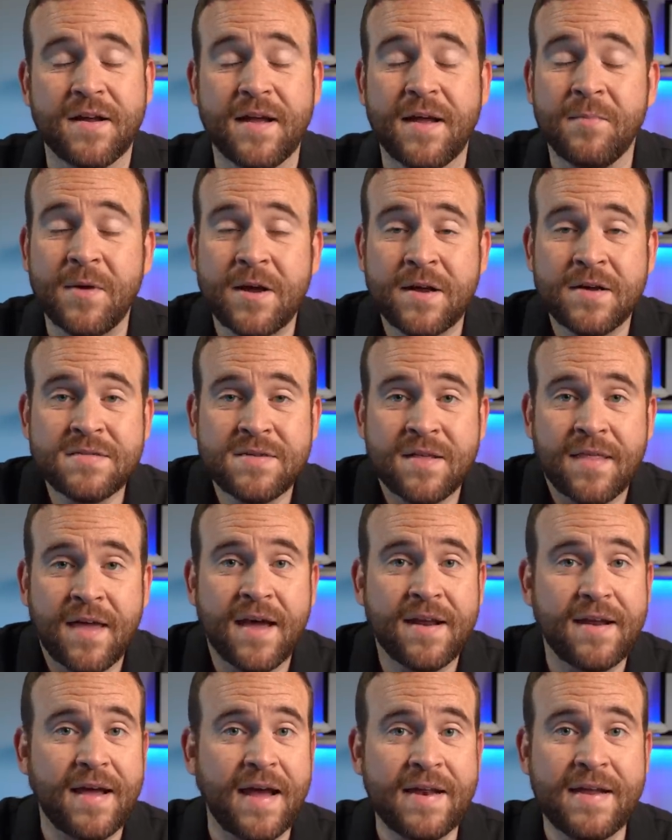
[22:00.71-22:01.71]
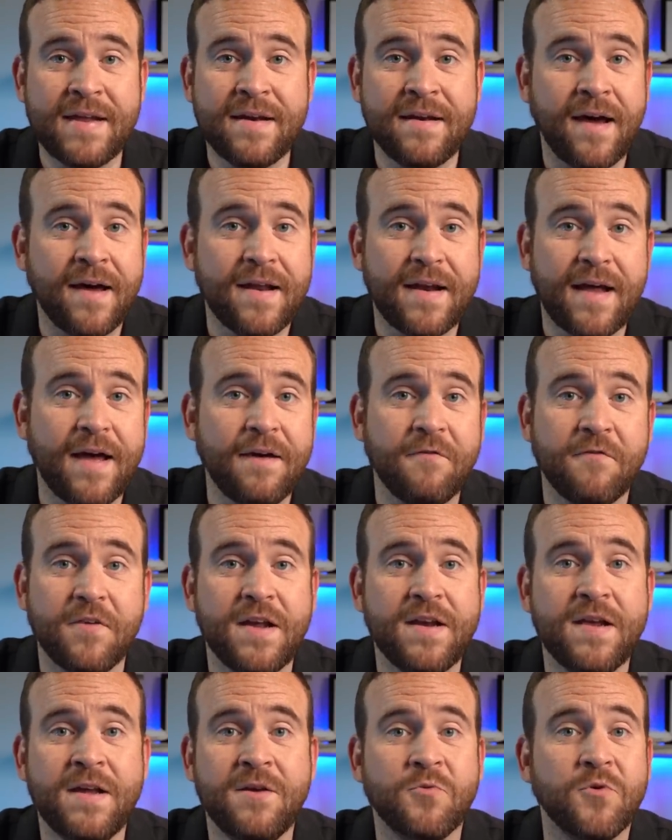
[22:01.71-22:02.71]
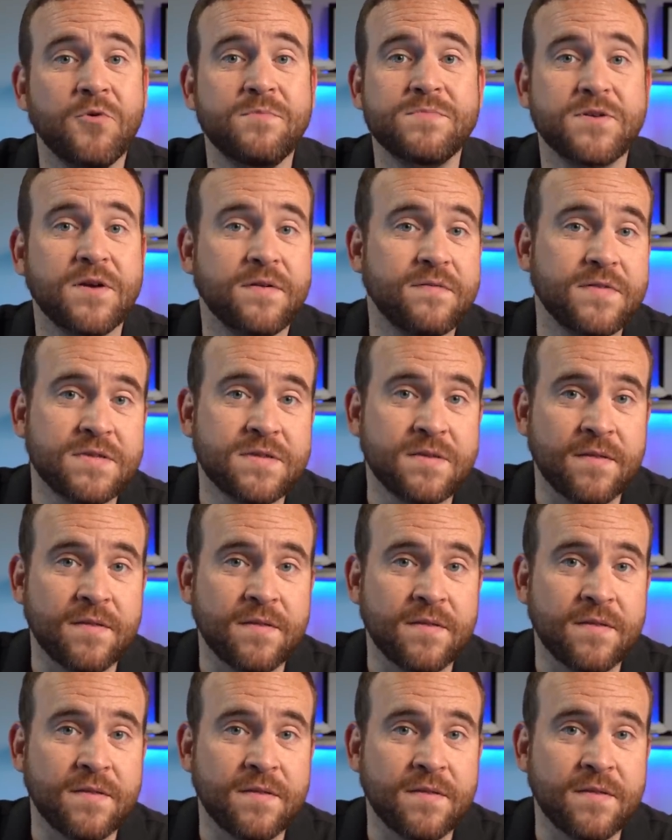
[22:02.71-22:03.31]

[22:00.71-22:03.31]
And because of that, I did not have any room service